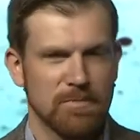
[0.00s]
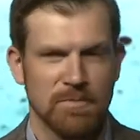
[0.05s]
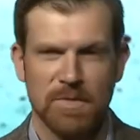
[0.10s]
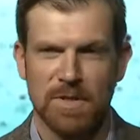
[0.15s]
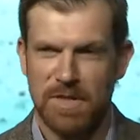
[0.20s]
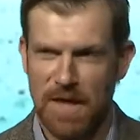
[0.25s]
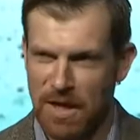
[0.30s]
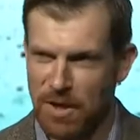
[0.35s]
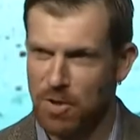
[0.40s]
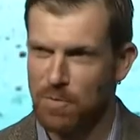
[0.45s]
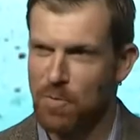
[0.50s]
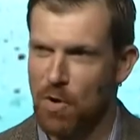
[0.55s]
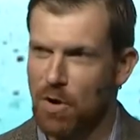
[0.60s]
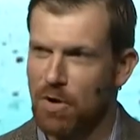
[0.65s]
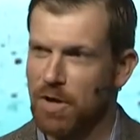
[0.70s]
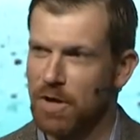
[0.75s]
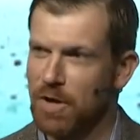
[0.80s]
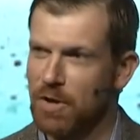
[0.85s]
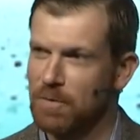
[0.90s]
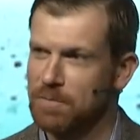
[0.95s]
Thank you,
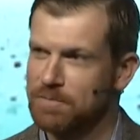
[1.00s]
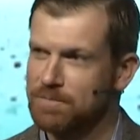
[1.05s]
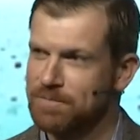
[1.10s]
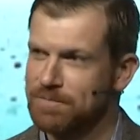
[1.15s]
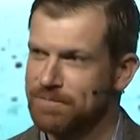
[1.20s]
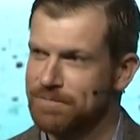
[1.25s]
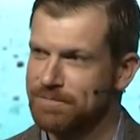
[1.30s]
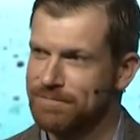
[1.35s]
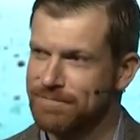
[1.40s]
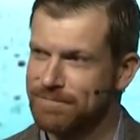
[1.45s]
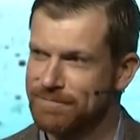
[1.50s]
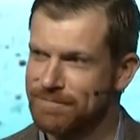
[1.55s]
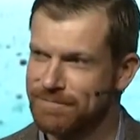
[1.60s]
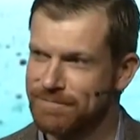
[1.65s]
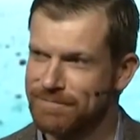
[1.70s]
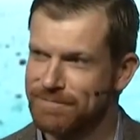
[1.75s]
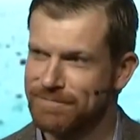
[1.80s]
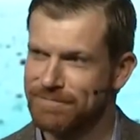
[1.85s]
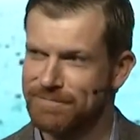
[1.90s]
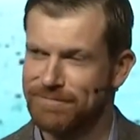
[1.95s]
Mario,
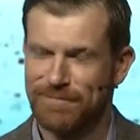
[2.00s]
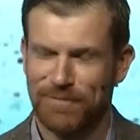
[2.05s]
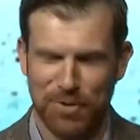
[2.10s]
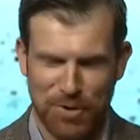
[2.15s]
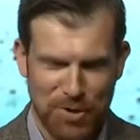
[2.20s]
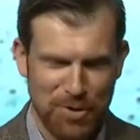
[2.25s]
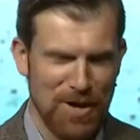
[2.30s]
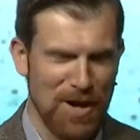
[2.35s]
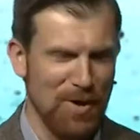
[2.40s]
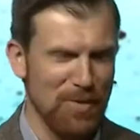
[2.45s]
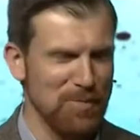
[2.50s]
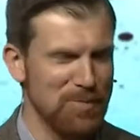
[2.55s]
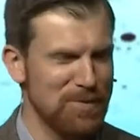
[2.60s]
for your help.